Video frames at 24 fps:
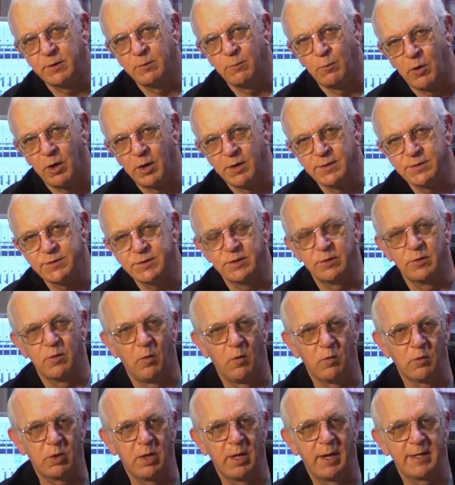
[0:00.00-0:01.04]
than it was in the
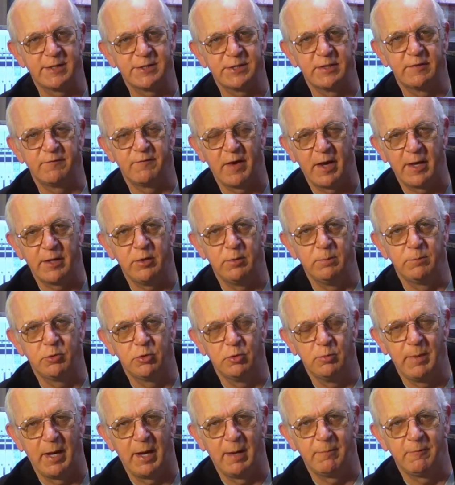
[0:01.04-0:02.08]
old classic vacuum
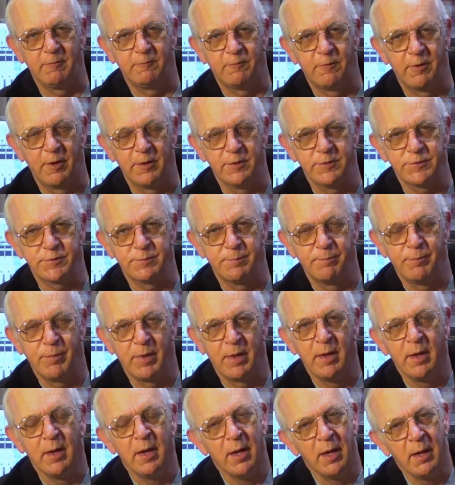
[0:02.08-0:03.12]
tube amplifiers.
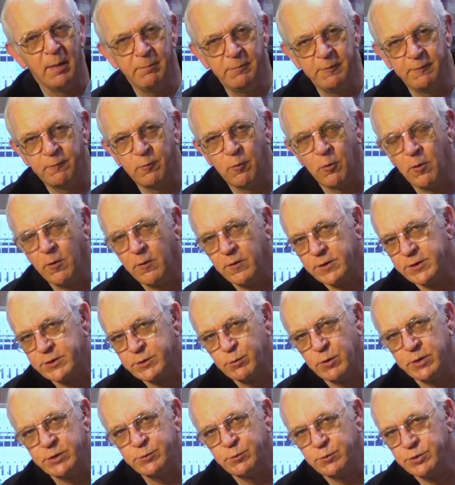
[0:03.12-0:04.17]
Before, the
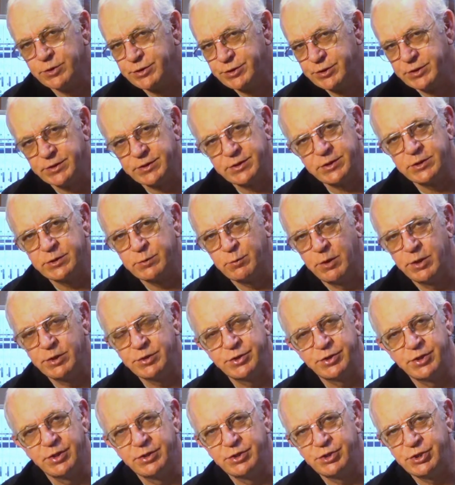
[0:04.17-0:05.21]
switch was just a
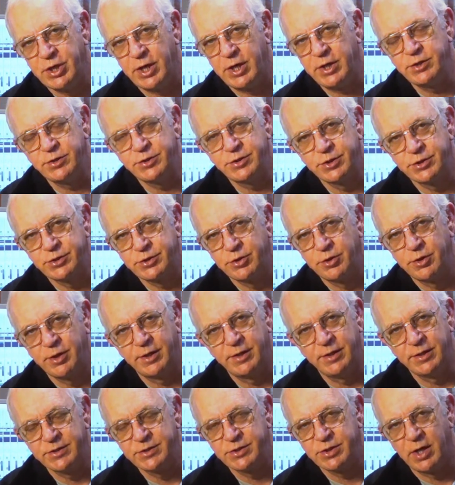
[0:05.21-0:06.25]
switch that changed the
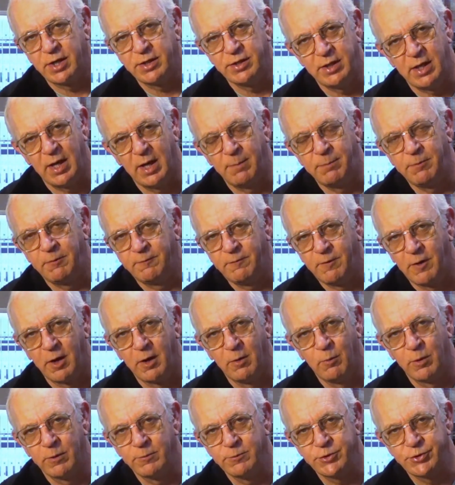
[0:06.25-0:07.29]
circuit inside the
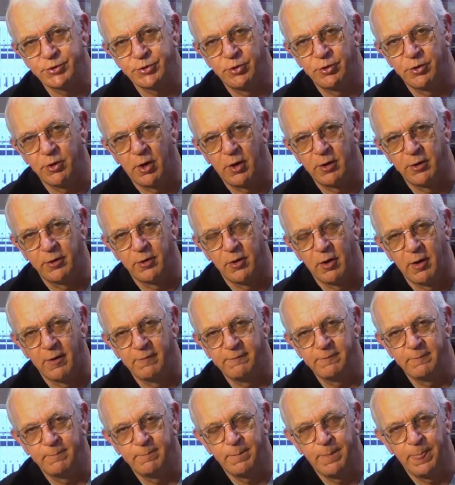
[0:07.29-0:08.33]
amplifier when it was turned on and
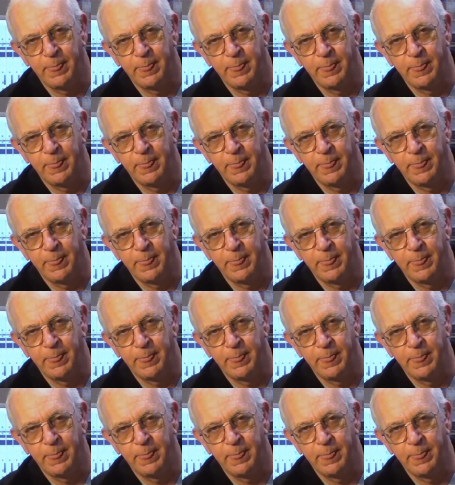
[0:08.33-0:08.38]
off.